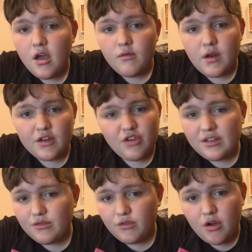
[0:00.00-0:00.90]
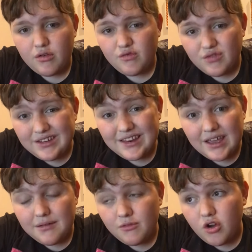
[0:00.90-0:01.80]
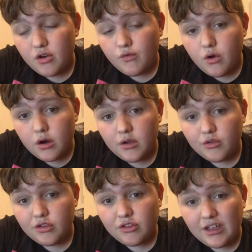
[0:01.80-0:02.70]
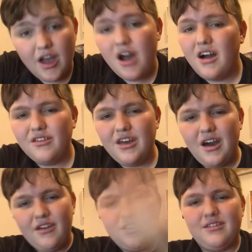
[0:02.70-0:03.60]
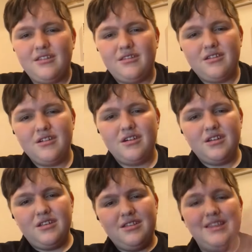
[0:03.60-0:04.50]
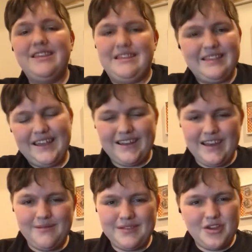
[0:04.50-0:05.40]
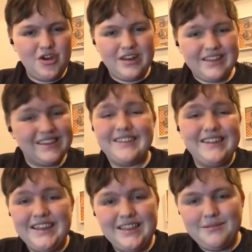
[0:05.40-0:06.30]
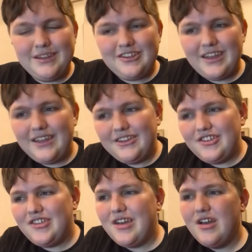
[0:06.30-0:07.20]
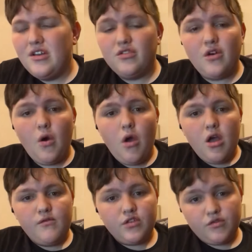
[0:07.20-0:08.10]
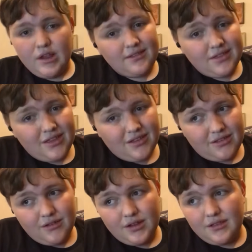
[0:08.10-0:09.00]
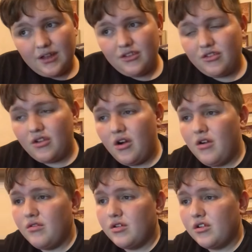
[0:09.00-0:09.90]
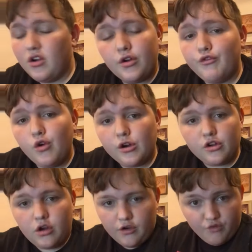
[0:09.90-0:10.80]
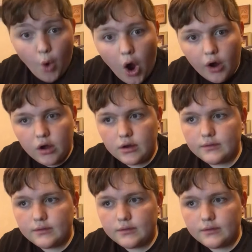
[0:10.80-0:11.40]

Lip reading: when I tried to go and rename Gardevoir, it was just like, oh no, this is good. This nickname's good. It doesn't need to be changed. So, for the rest of the series, I just called Gardevoir, Gardevoir.